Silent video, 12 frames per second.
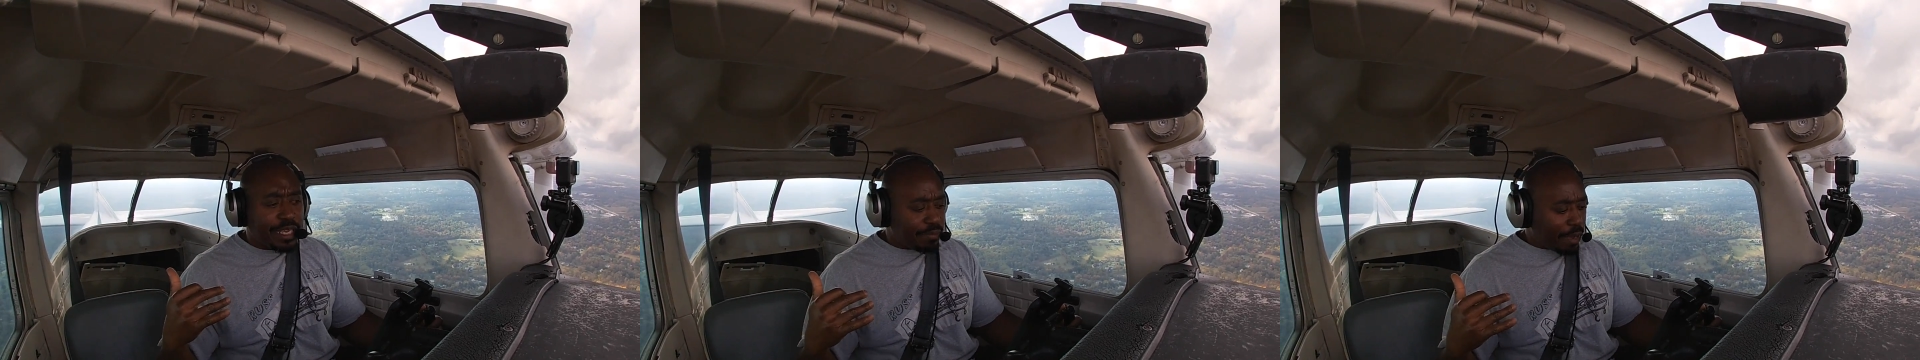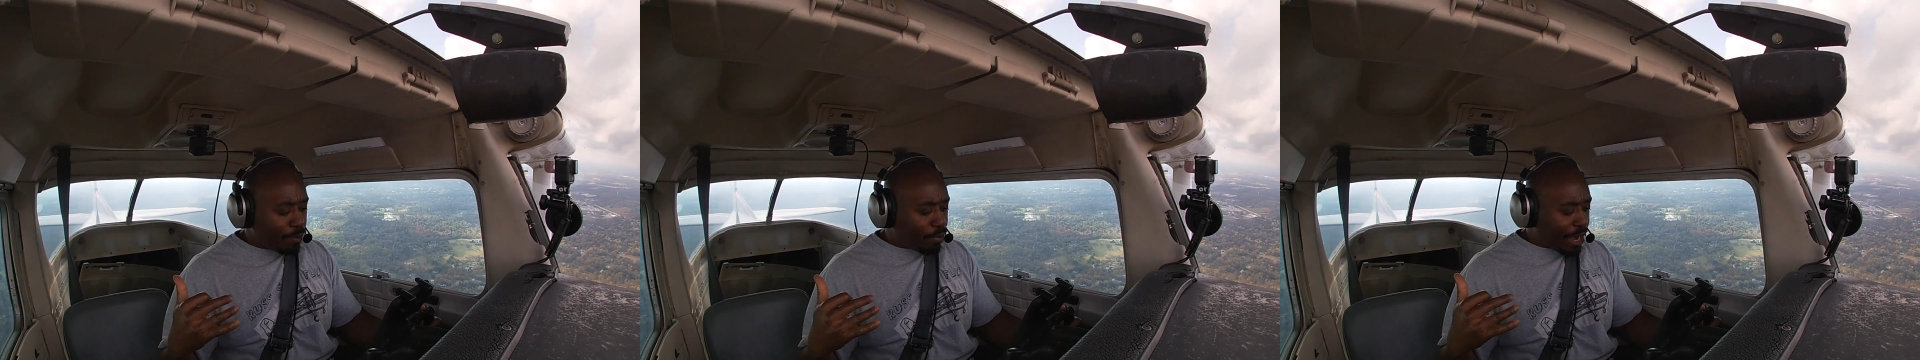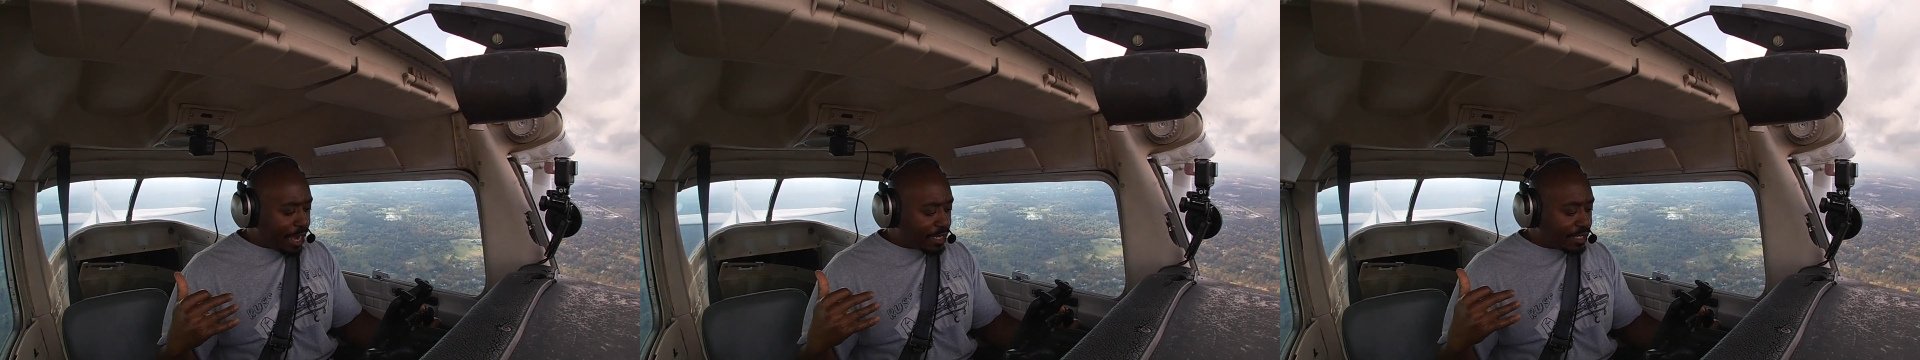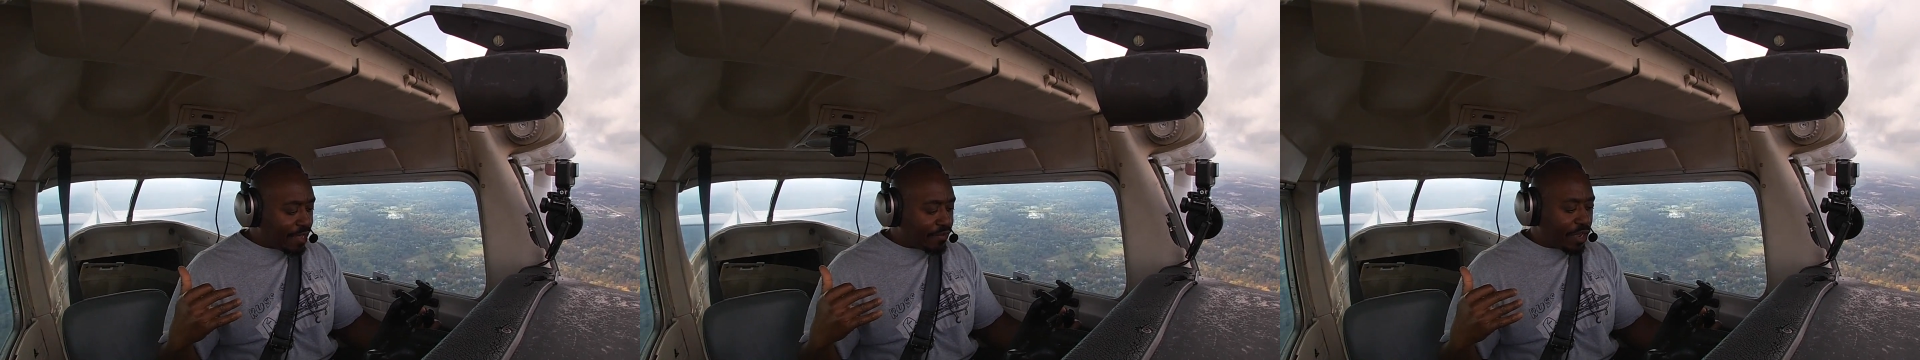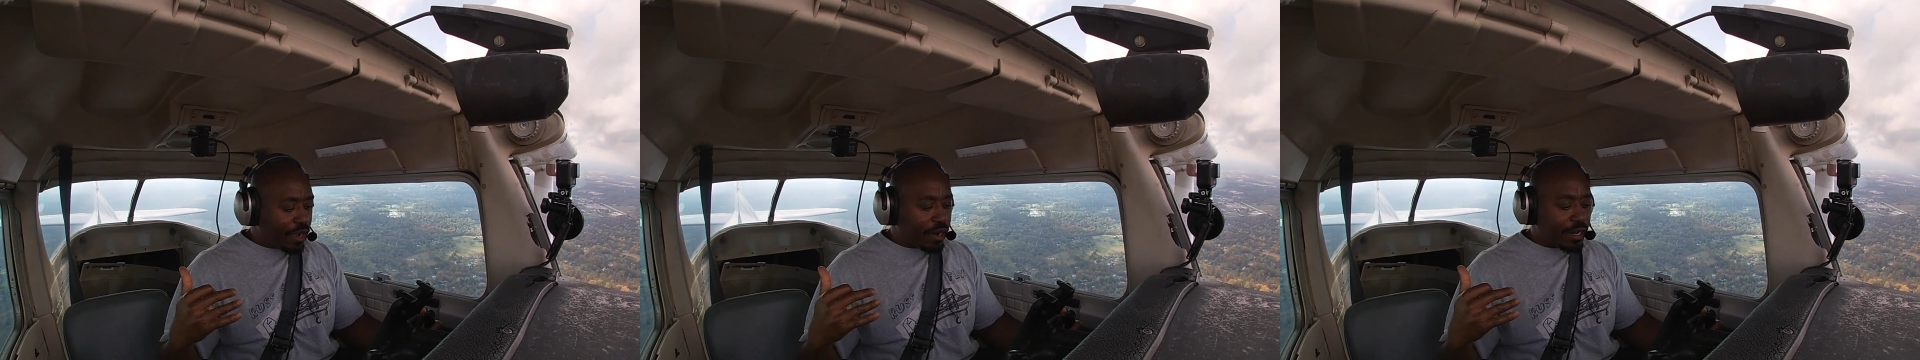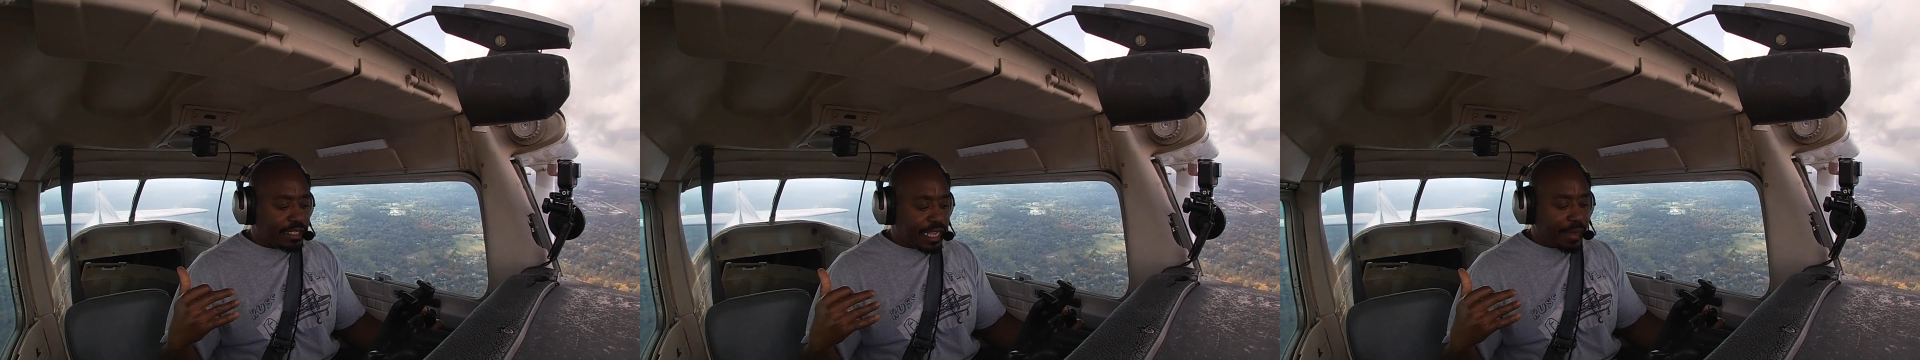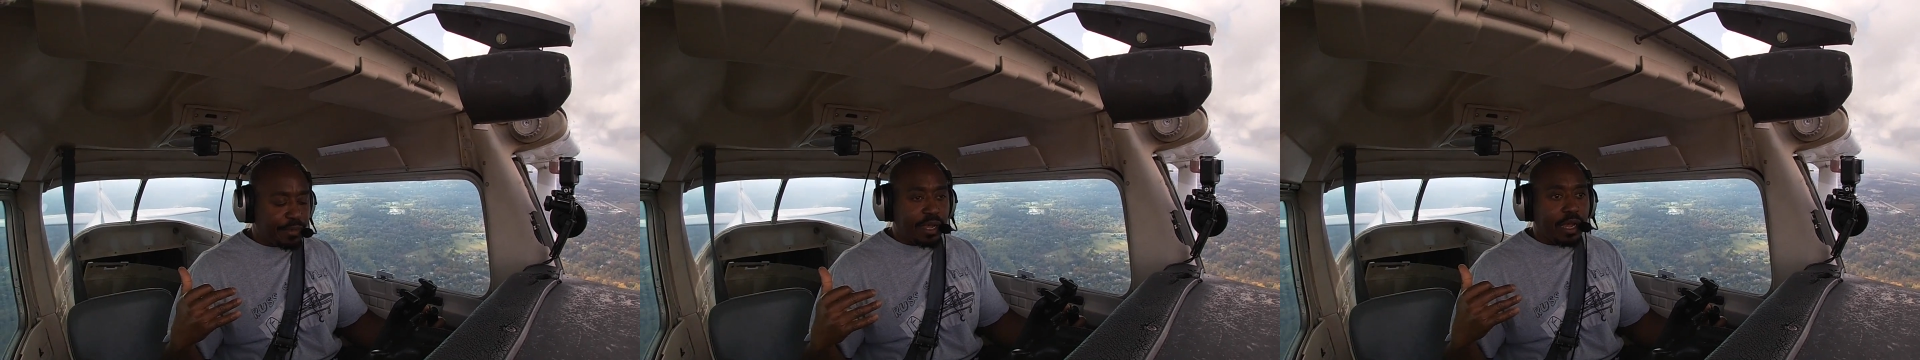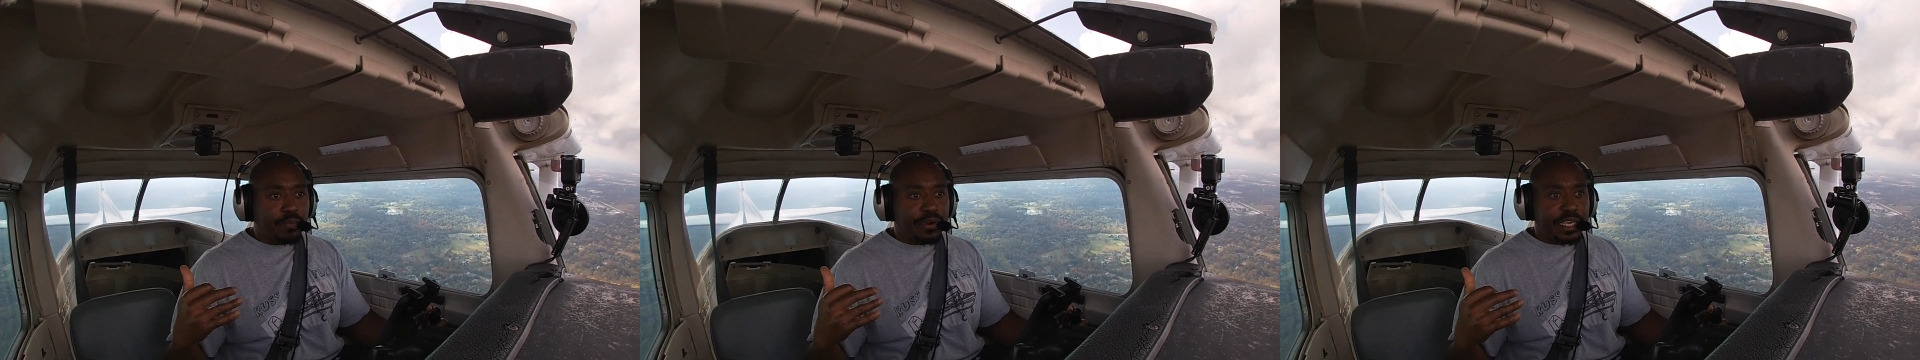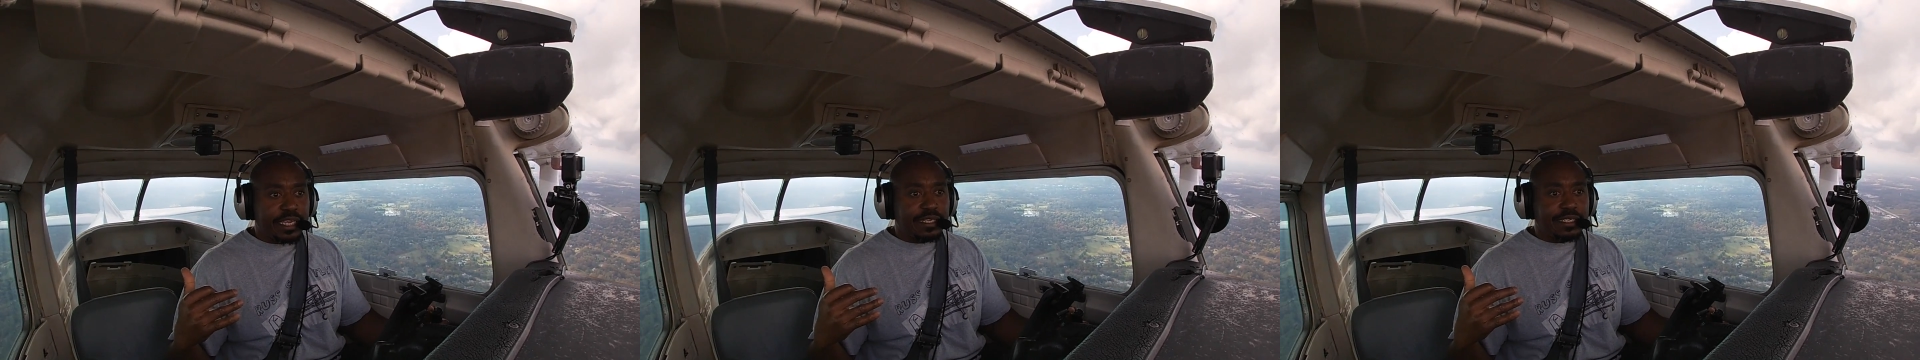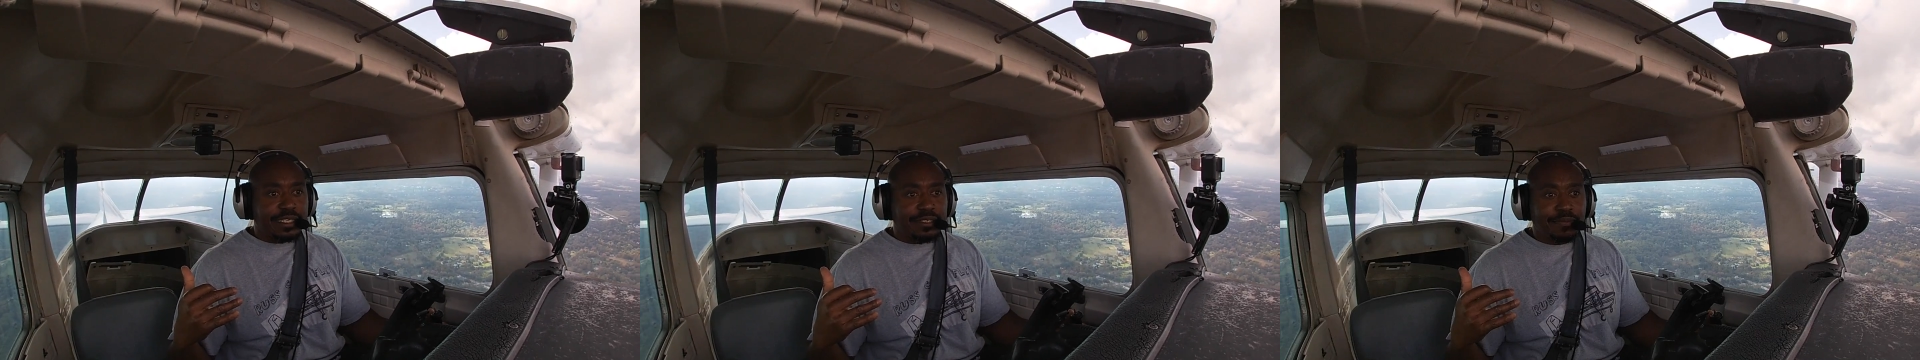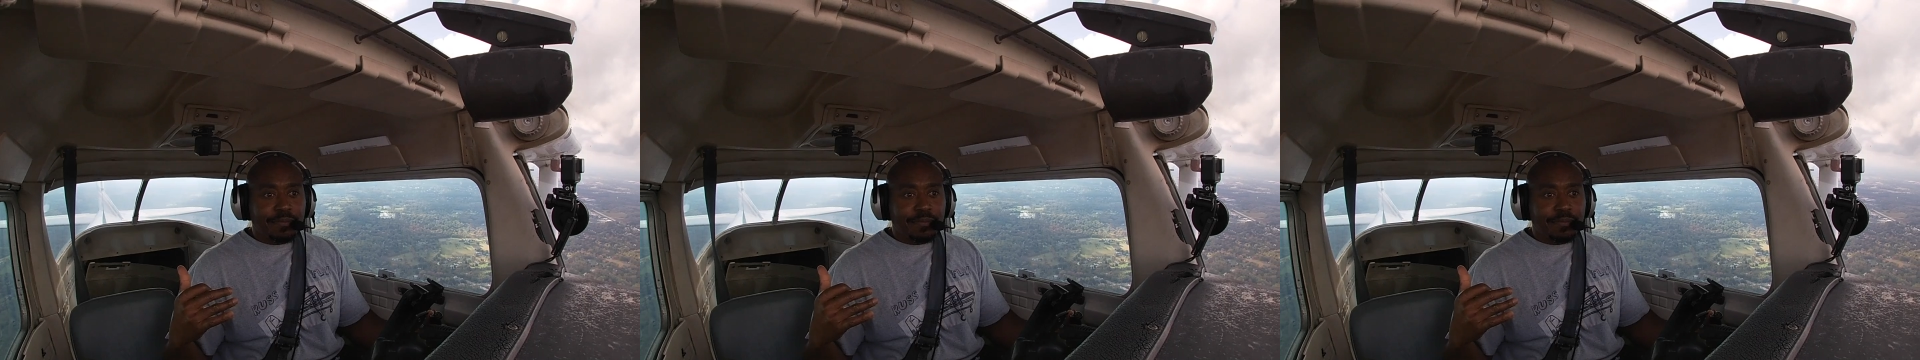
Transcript: and my brain is having a hard time comprehending